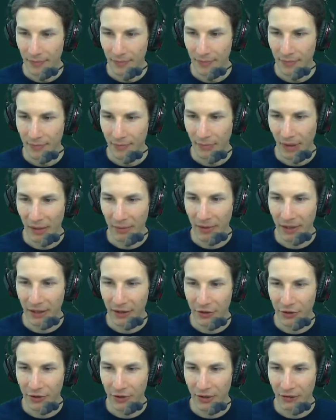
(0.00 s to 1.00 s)
Maybe I
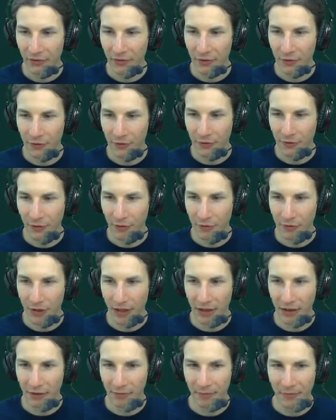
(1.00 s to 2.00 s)
should have used no
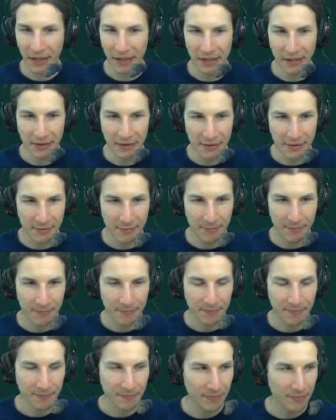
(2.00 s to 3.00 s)
recommends.
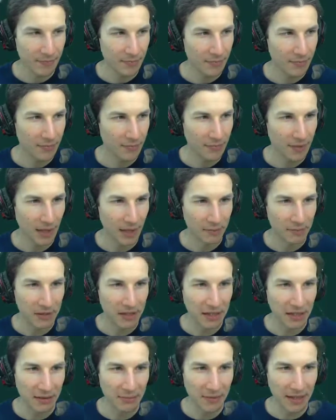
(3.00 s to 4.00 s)
I mean,
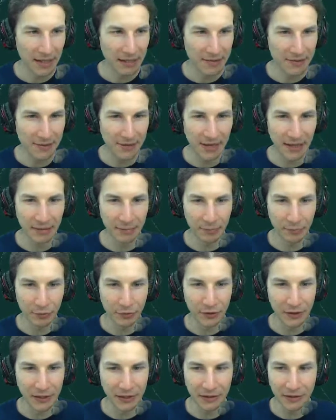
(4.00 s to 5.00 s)
Emacs can
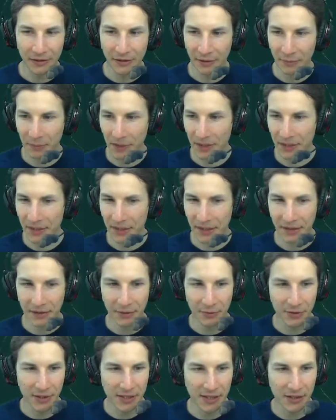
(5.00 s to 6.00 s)
print. Emacs can
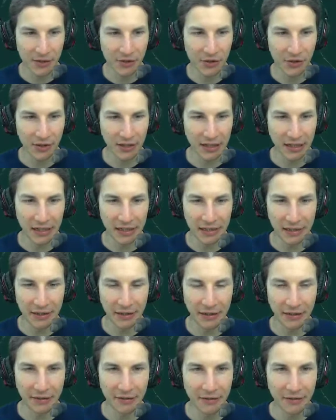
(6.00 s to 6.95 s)
do essentially anything.